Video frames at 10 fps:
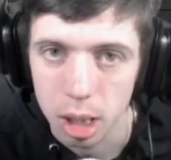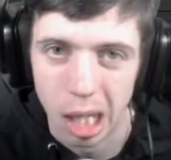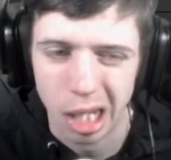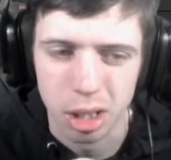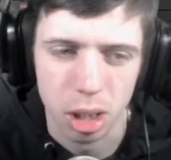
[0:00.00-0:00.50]

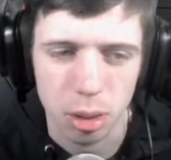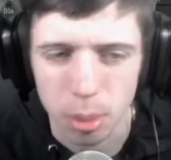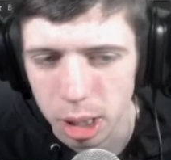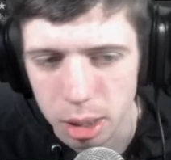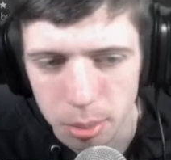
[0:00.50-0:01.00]
Add another
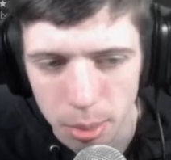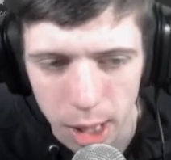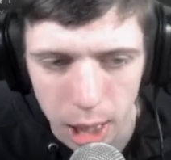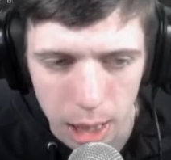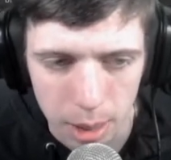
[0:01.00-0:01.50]
one
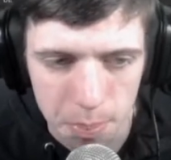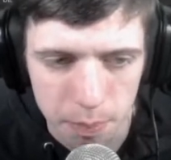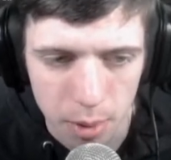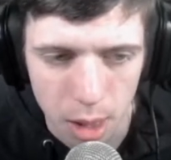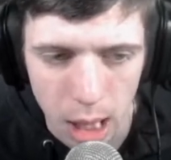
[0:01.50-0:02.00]
in.